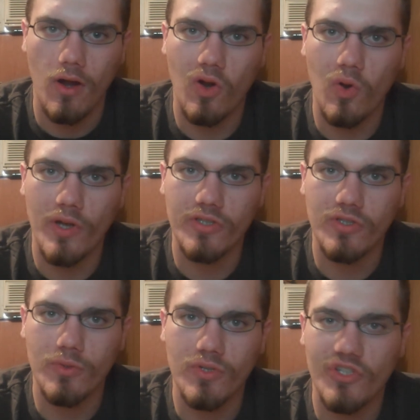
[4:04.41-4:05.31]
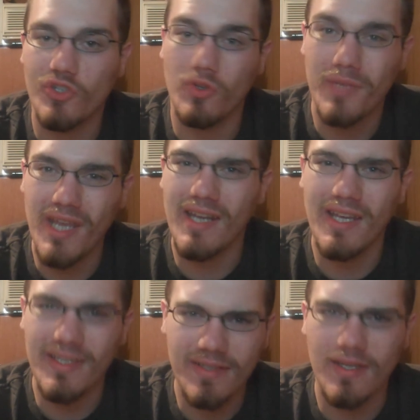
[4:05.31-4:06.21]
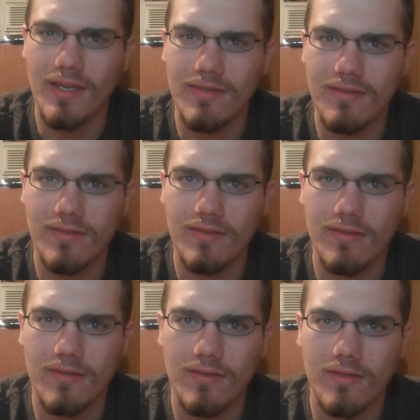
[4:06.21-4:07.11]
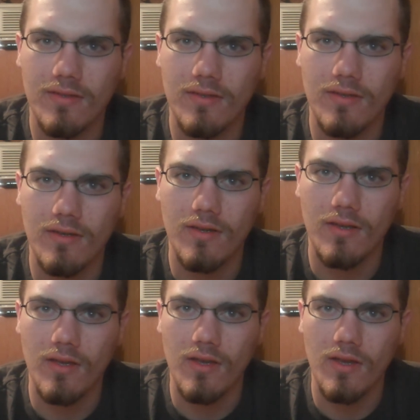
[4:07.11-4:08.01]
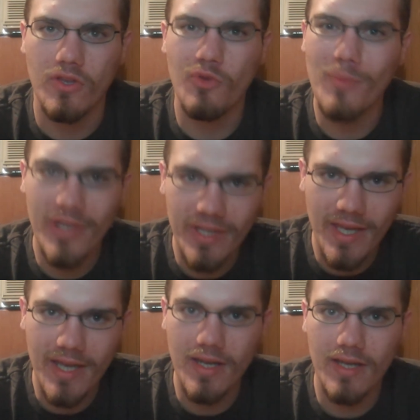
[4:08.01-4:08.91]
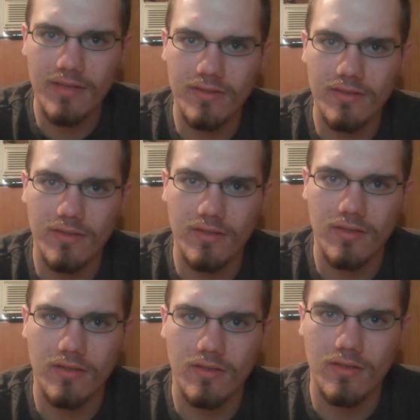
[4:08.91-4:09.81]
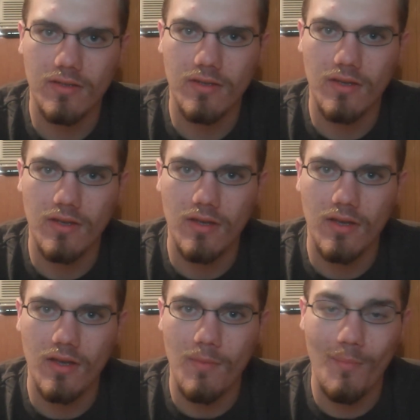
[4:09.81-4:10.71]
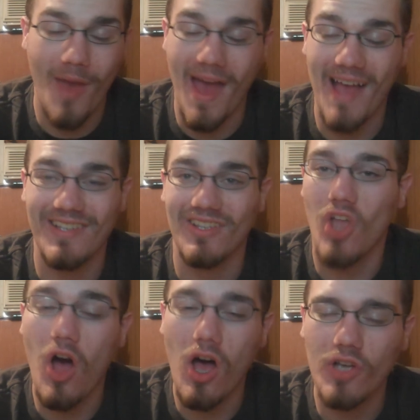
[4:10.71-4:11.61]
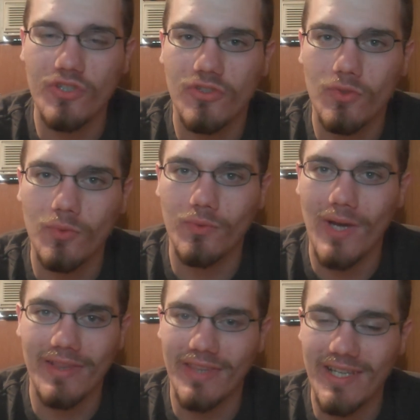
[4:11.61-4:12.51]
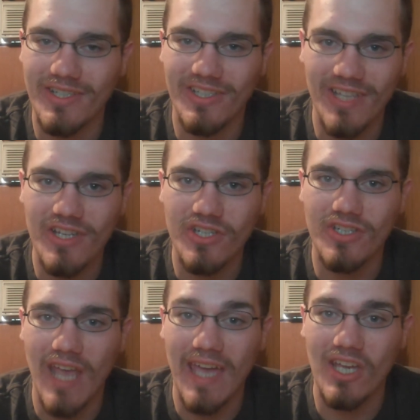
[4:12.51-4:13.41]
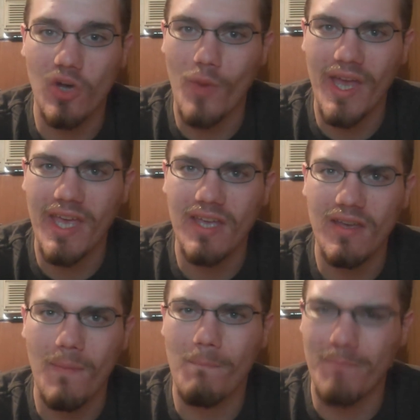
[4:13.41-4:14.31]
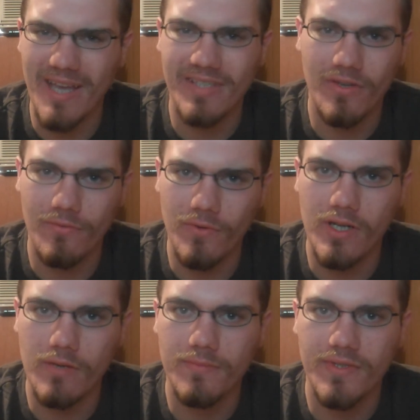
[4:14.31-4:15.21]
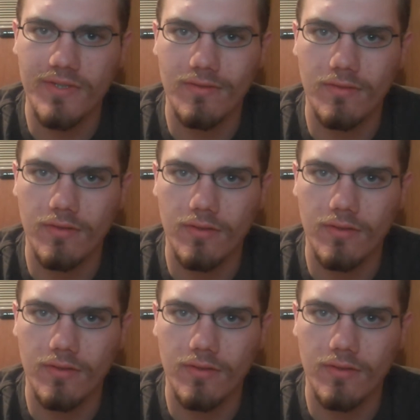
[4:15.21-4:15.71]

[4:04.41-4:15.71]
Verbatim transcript: are going to discriminate against us, humiliate us, pass laws through legislation taking away basic freedoms.